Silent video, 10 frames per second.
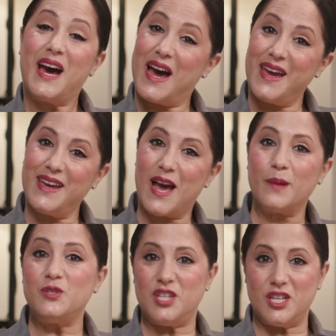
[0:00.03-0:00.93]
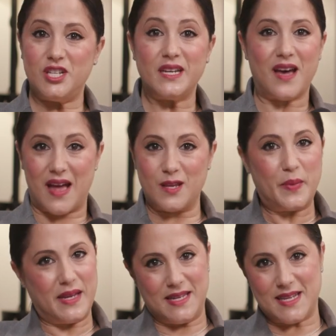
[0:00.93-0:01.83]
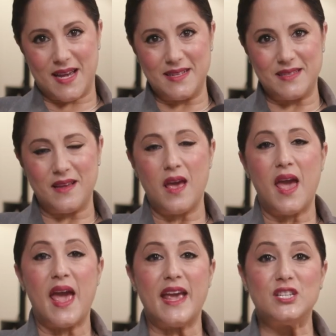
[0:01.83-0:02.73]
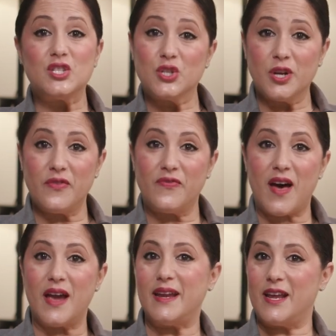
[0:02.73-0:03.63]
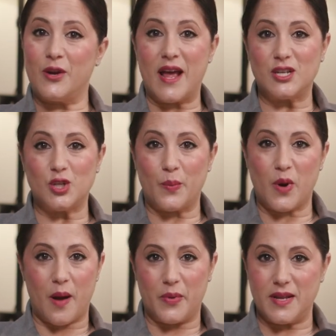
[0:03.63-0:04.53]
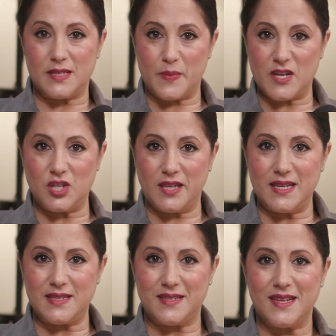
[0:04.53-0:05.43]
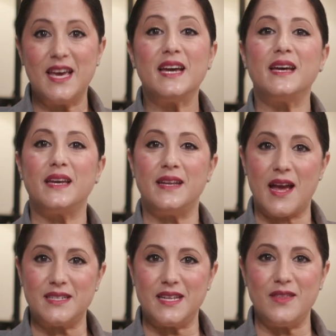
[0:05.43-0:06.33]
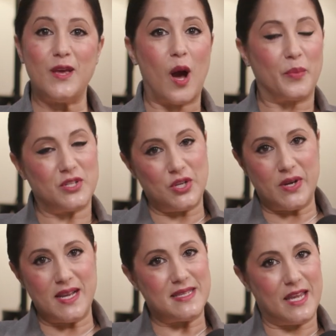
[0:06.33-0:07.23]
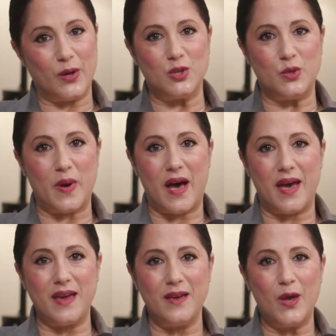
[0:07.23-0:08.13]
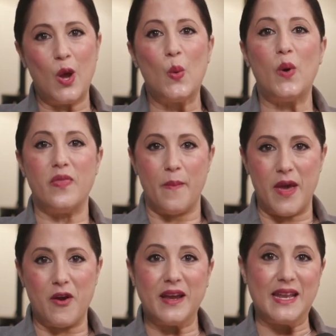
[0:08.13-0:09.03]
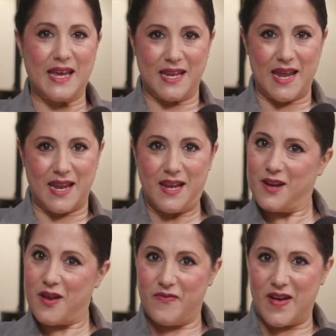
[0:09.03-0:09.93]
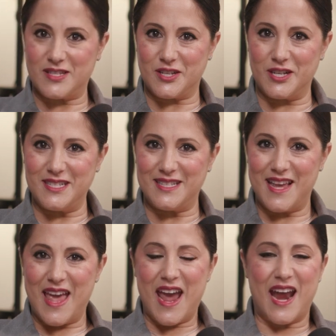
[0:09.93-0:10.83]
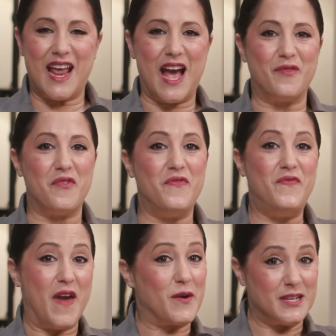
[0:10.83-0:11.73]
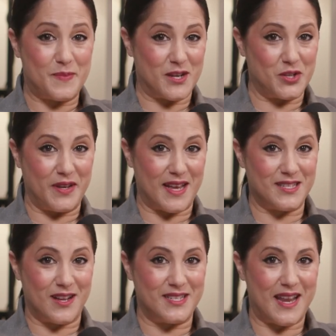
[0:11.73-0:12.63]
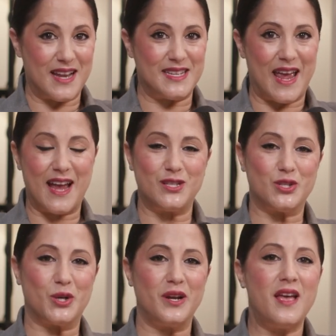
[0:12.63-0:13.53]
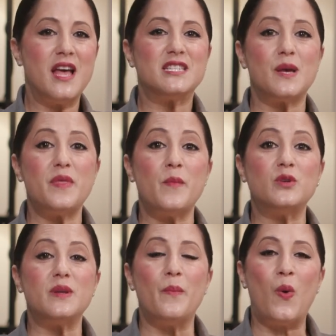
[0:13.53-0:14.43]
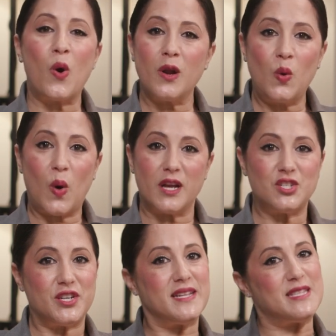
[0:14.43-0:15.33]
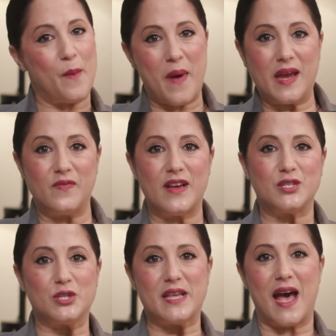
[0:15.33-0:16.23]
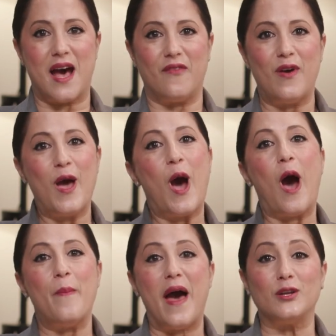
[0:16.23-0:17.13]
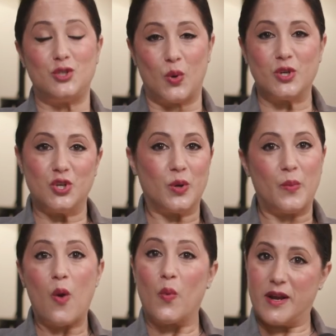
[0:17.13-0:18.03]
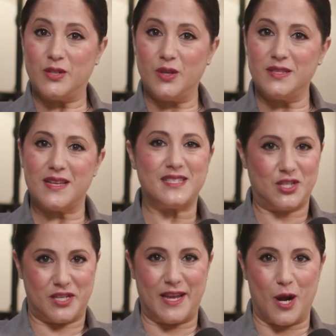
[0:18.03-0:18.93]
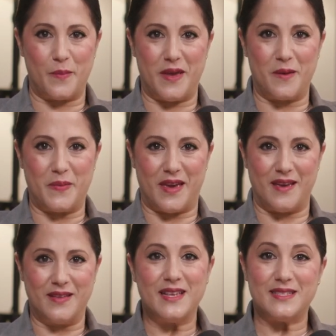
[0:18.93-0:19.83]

Hi, I'm Gigi Benitez, a certified international property specialist, connecting the opportunities here in Dubai with American and Canadian investors. And I have a very special guest on today to answer some of the most important questions that my investors have about short-term rentals, such as Airbnb.